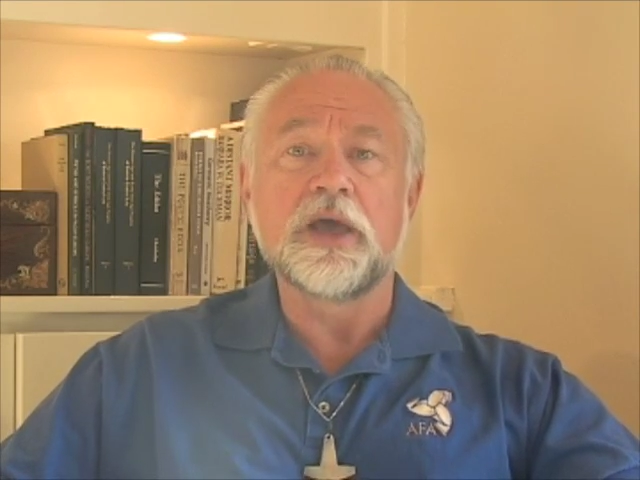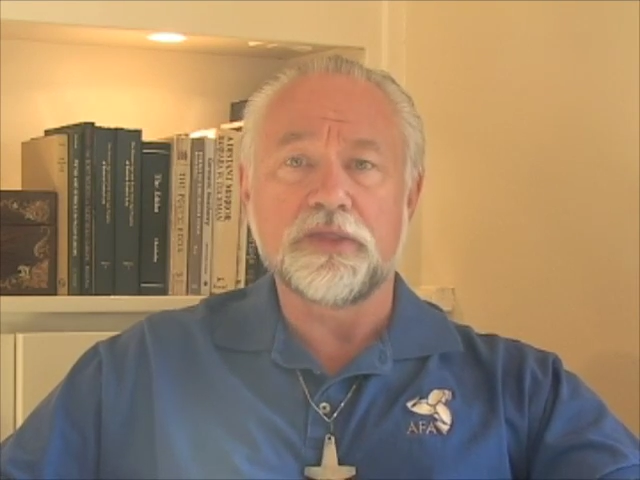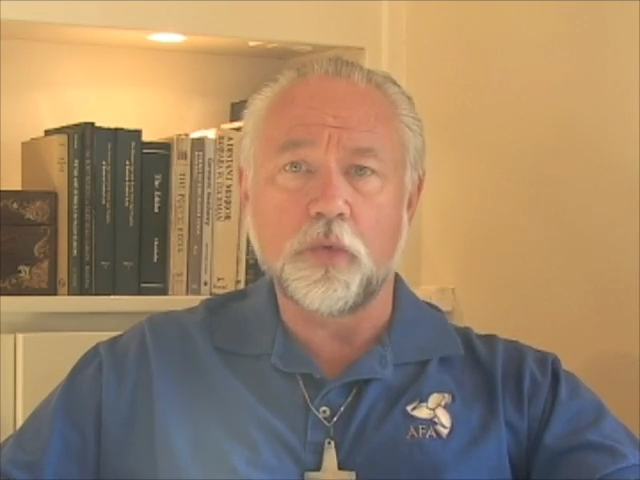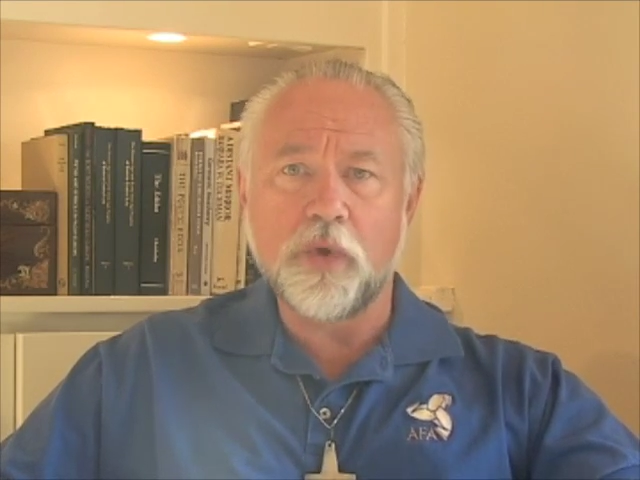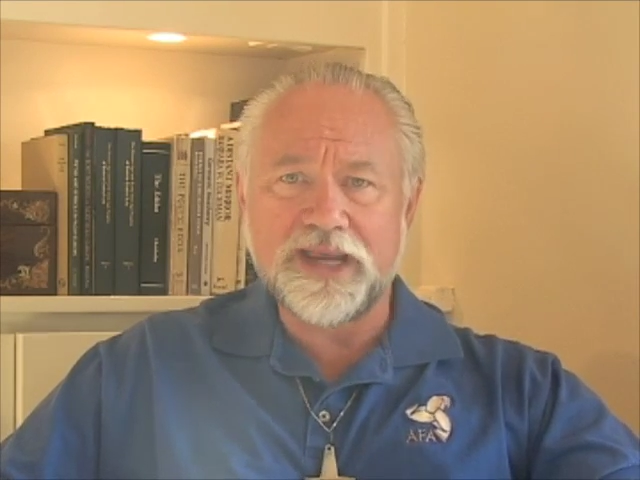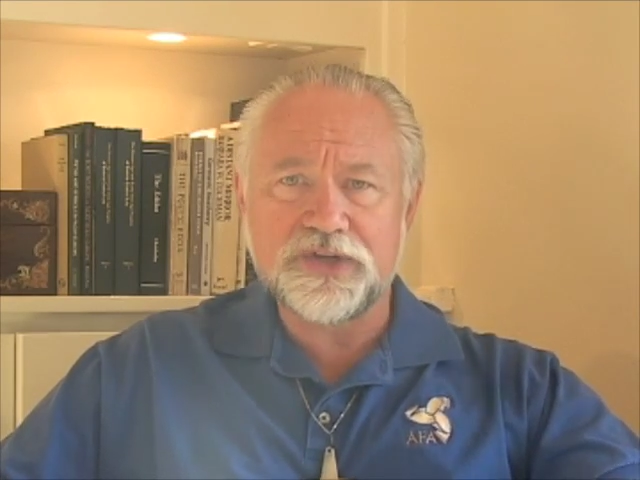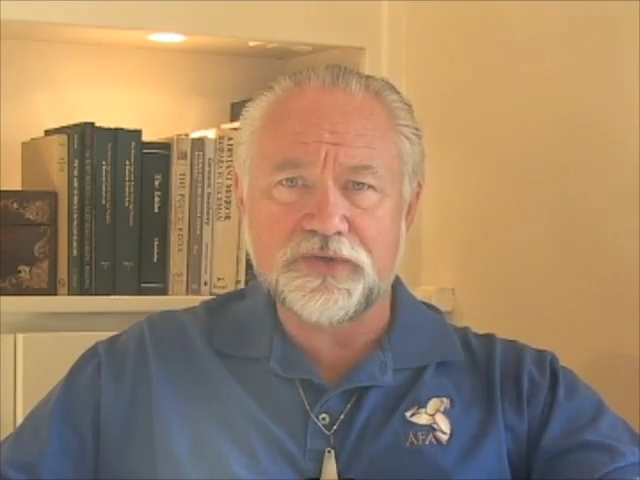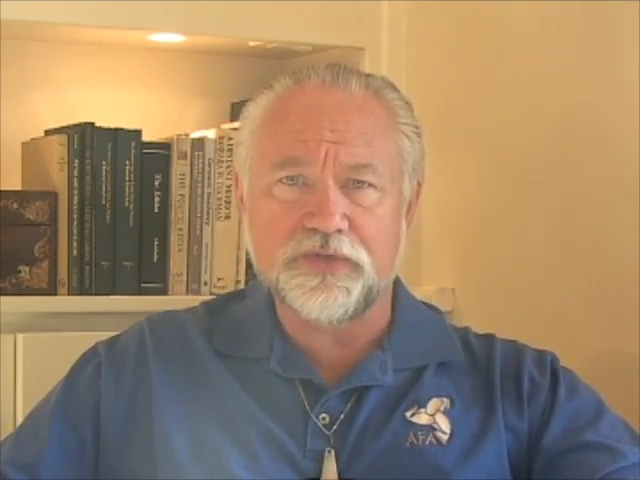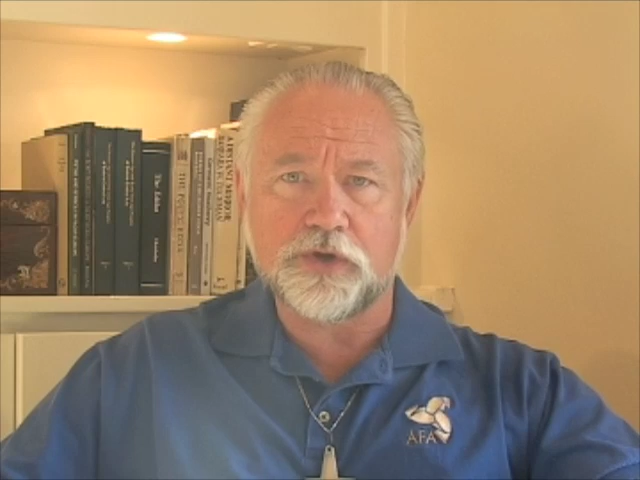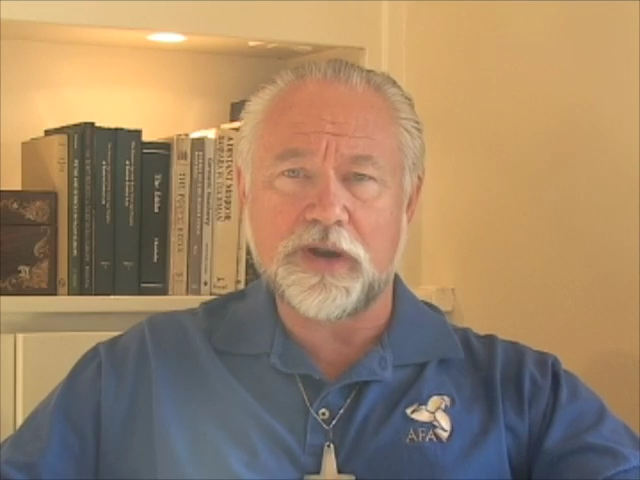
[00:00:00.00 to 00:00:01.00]
the ways
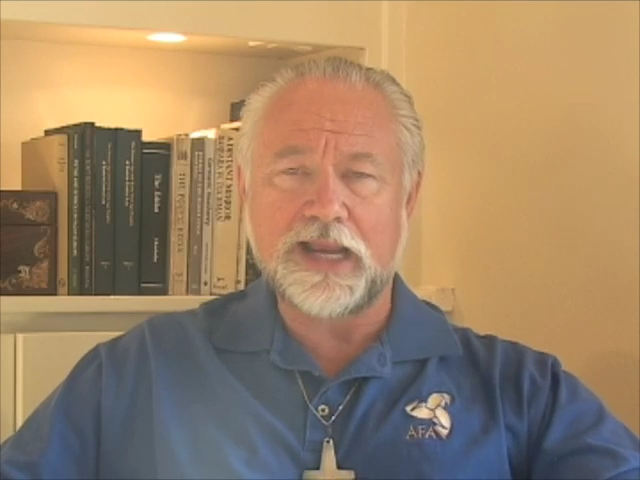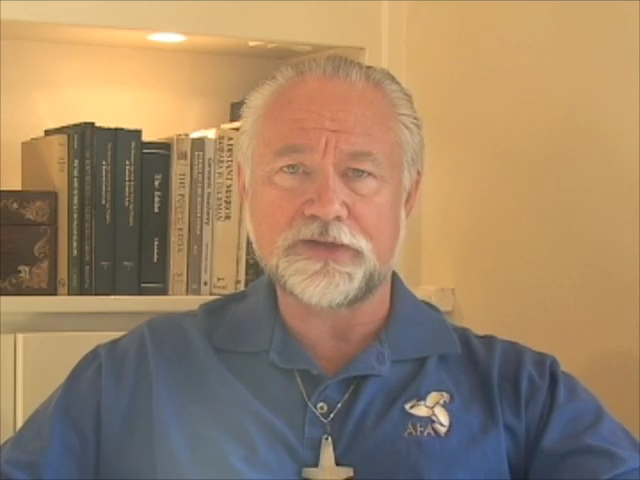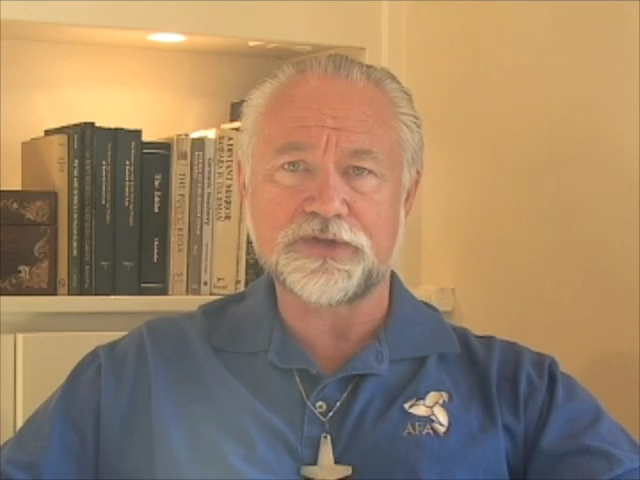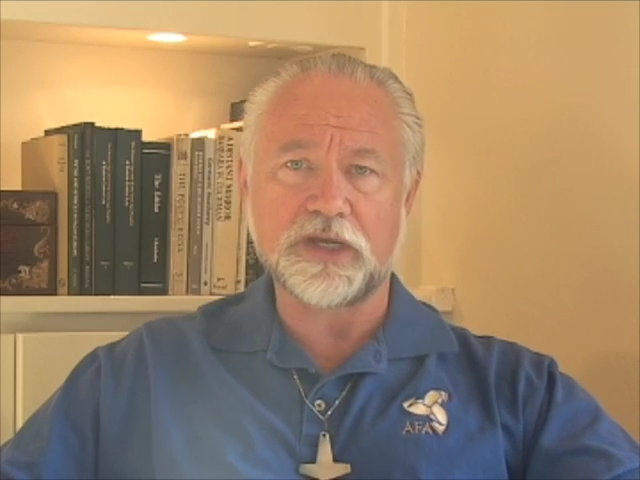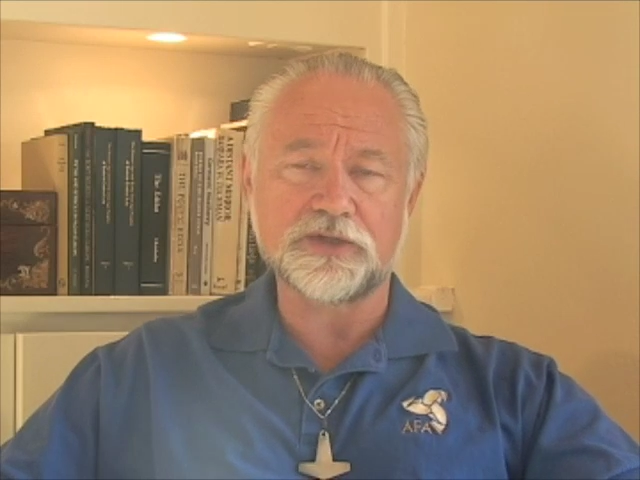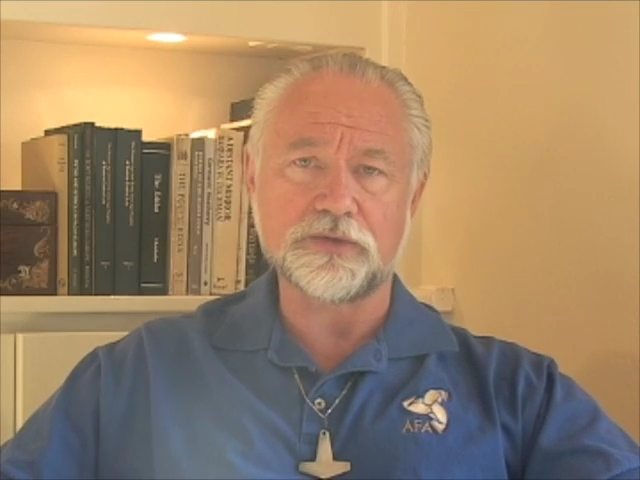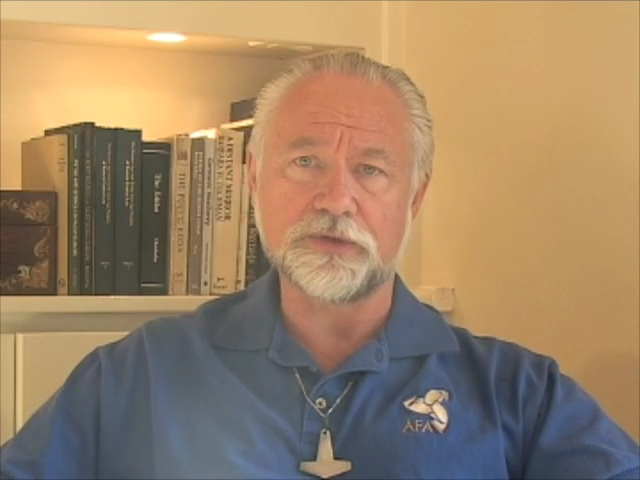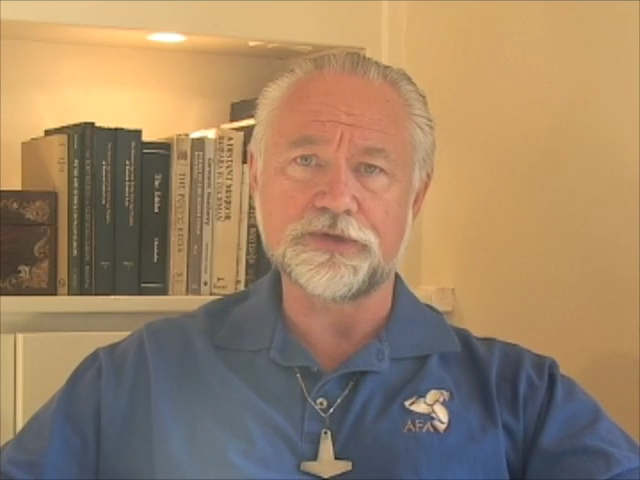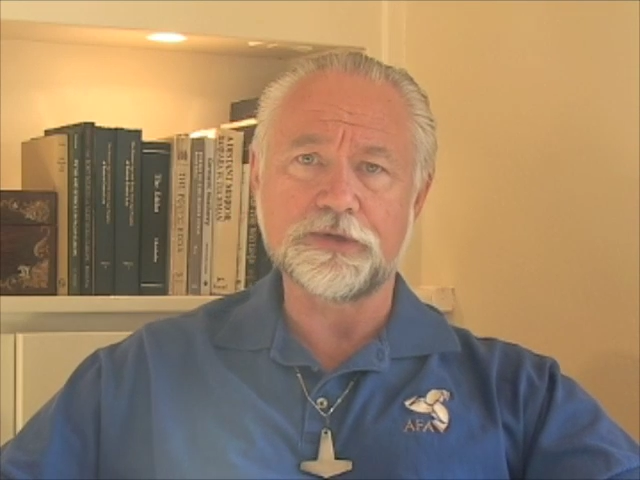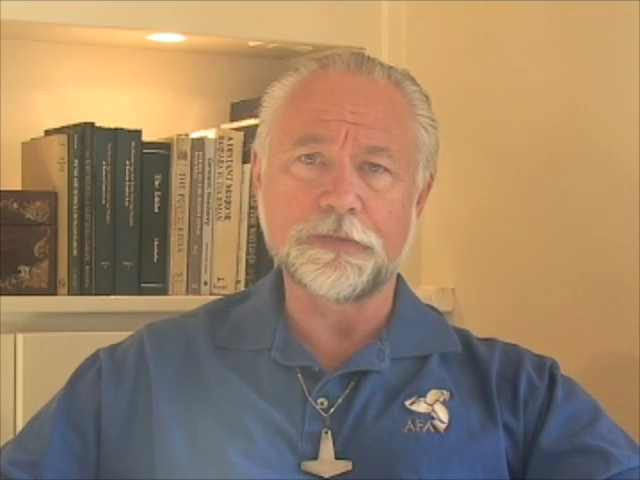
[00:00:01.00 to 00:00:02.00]
of their
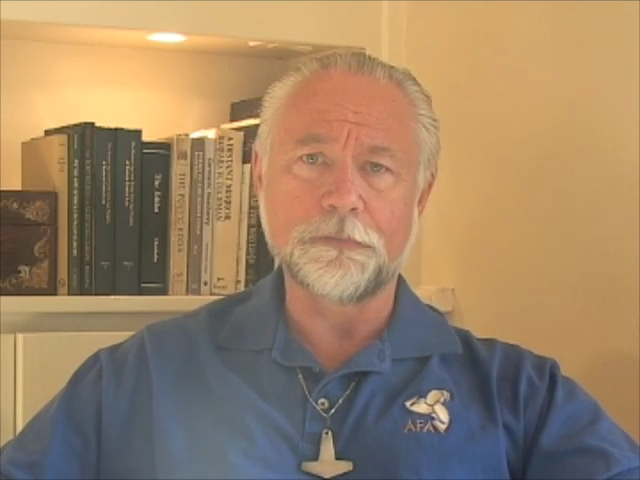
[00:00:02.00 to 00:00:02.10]
ancestors.